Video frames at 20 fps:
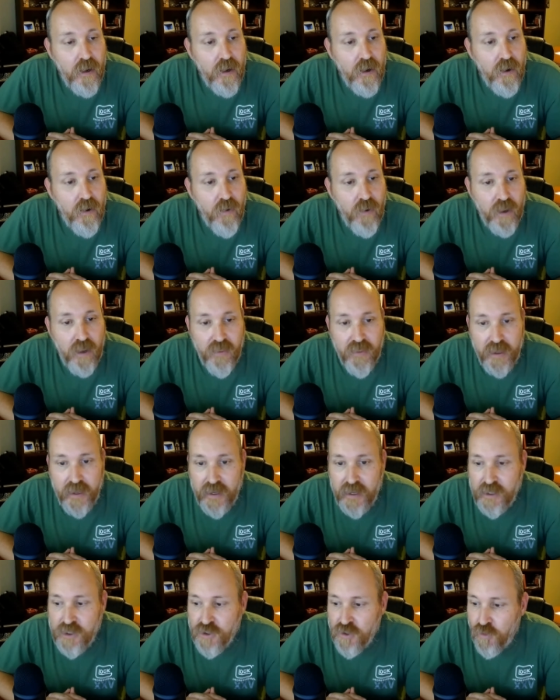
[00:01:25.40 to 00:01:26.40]
Well, the
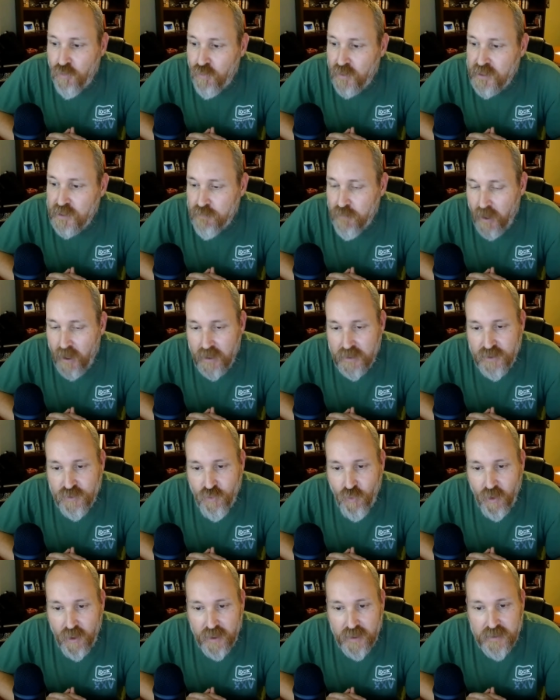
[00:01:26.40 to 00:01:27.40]
initial response
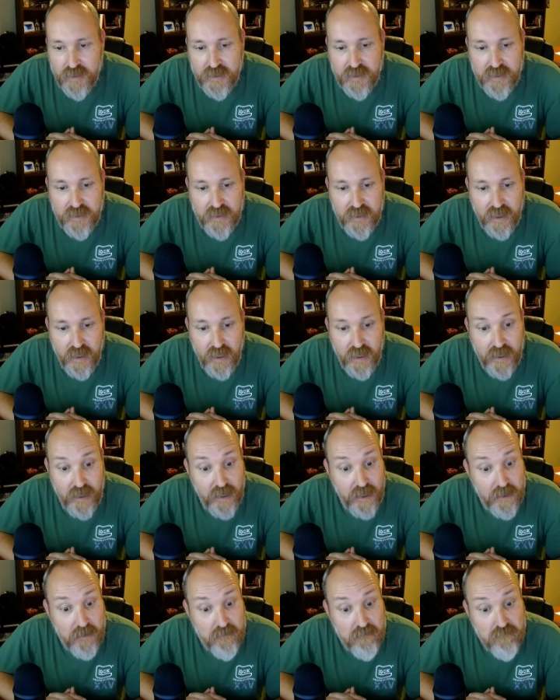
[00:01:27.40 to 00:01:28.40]
was
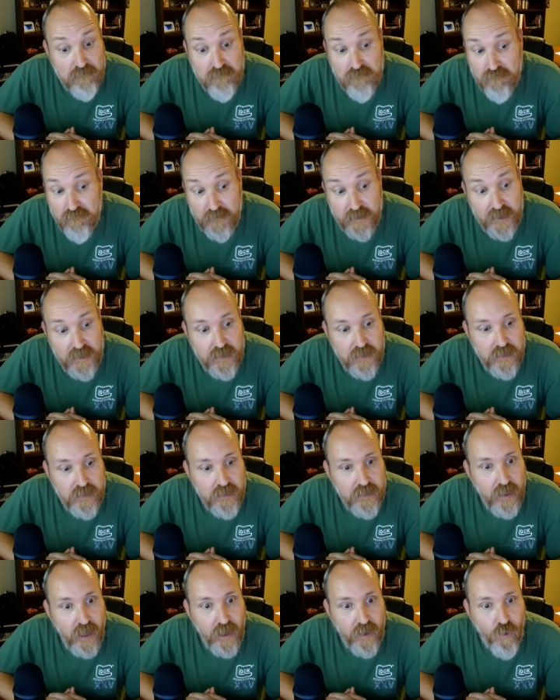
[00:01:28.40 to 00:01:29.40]
um,
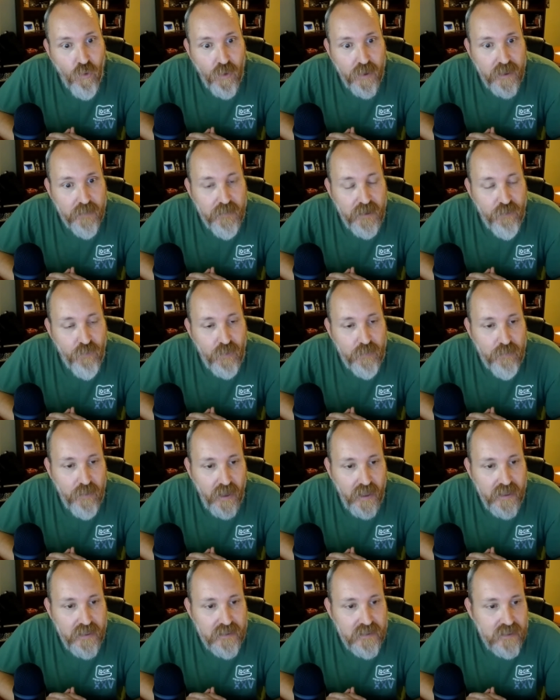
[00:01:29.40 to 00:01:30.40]
not going to be
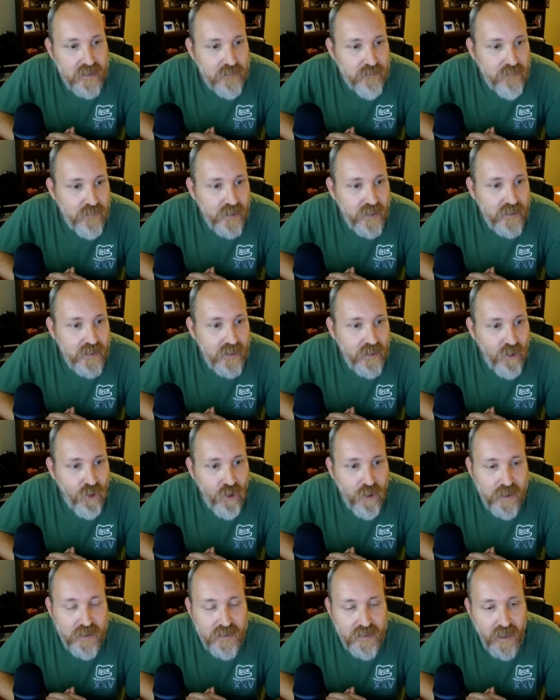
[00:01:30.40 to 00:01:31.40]
replaced, but it
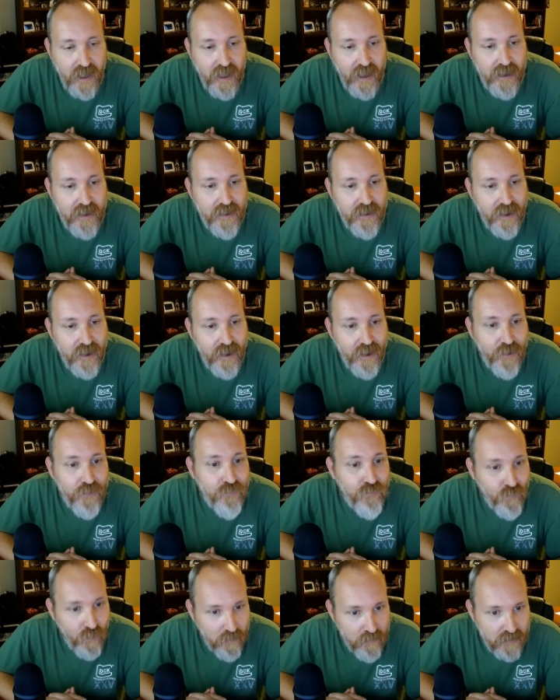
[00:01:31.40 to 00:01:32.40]
looks like uh,
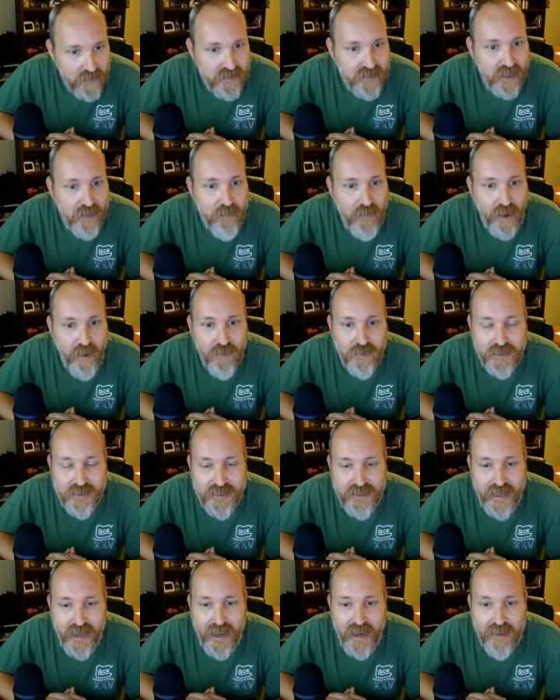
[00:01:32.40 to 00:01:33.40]
from this email
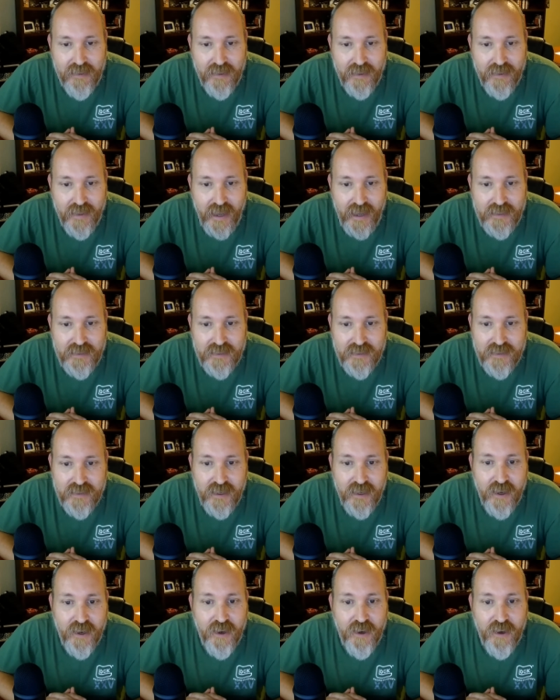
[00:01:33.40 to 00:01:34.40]
today that that's
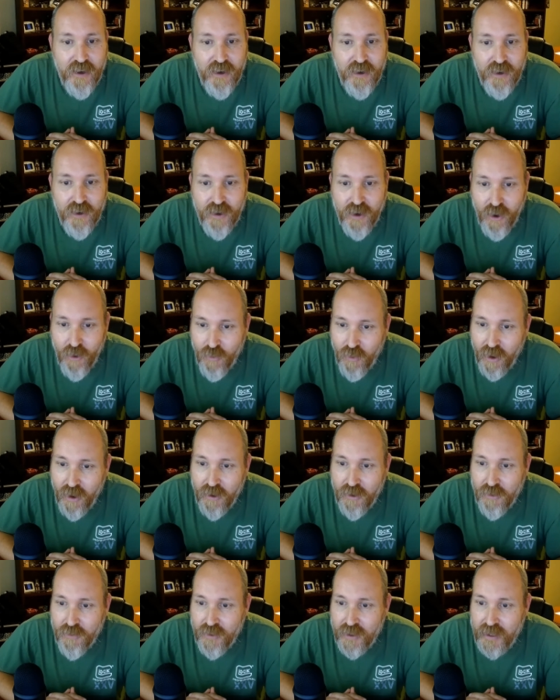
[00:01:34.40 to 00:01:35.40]
no
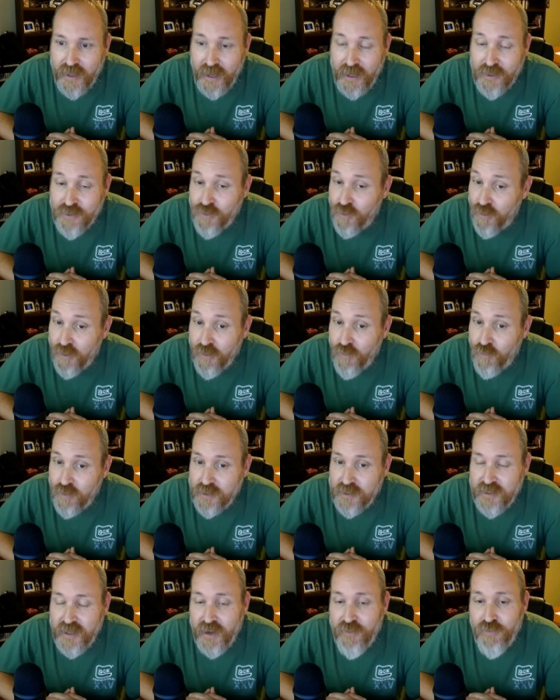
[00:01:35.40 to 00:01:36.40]
longer the case, or it
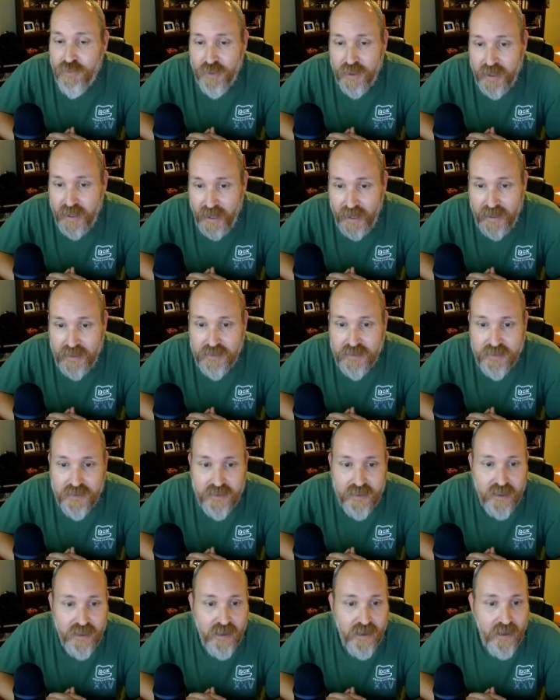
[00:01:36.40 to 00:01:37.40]
was never the case
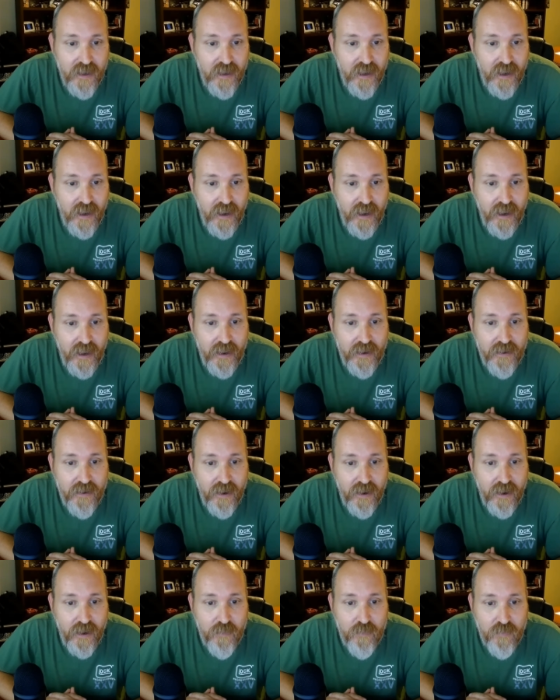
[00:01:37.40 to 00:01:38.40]
and
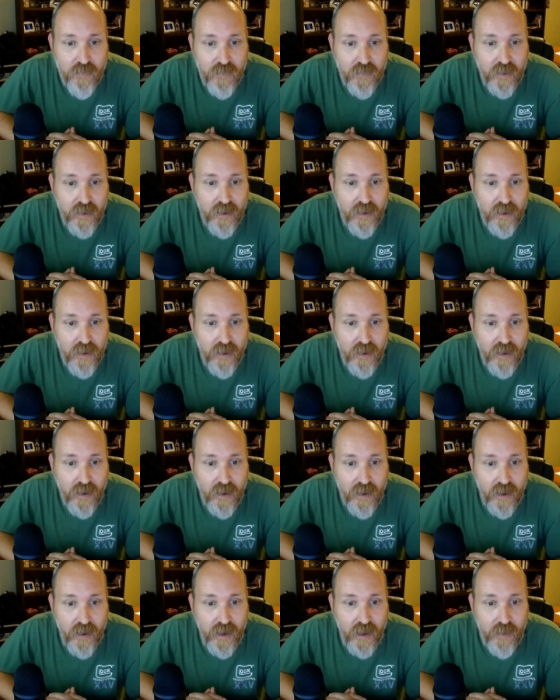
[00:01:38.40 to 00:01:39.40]
um,
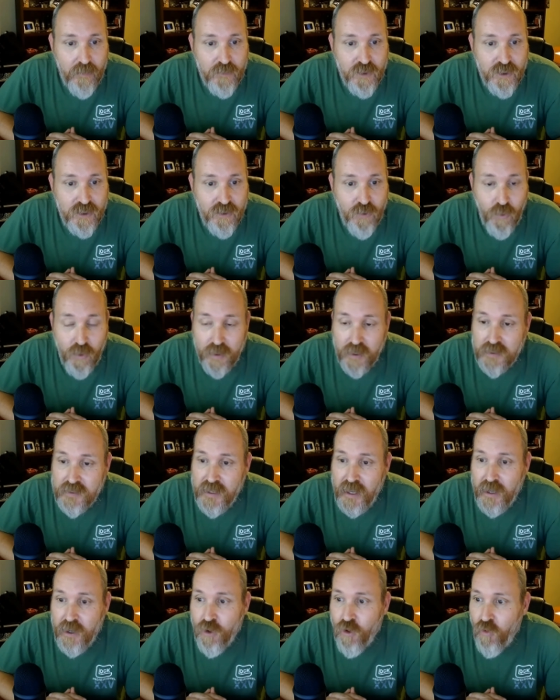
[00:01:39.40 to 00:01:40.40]
and I'm just going to
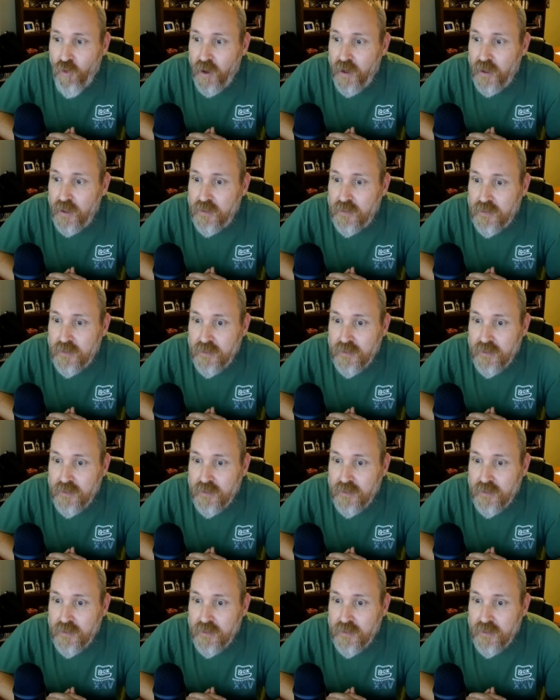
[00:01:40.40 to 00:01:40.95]
take credit